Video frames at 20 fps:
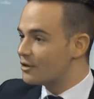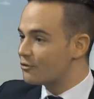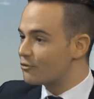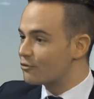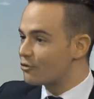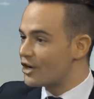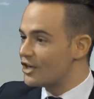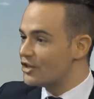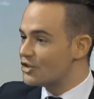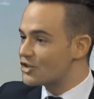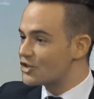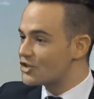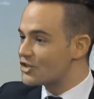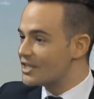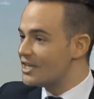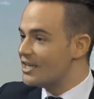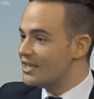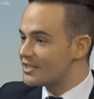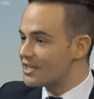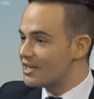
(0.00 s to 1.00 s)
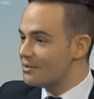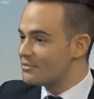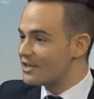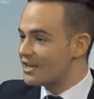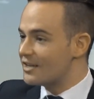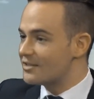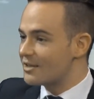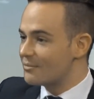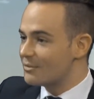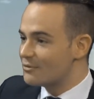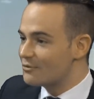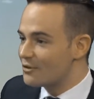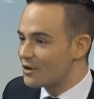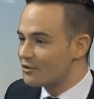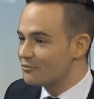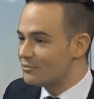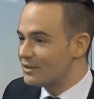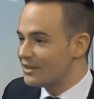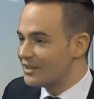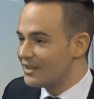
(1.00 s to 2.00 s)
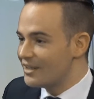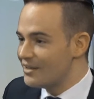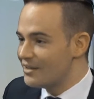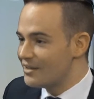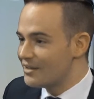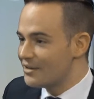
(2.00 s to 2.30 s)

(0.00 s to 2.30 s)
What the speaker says: French ski teams had some involvement there?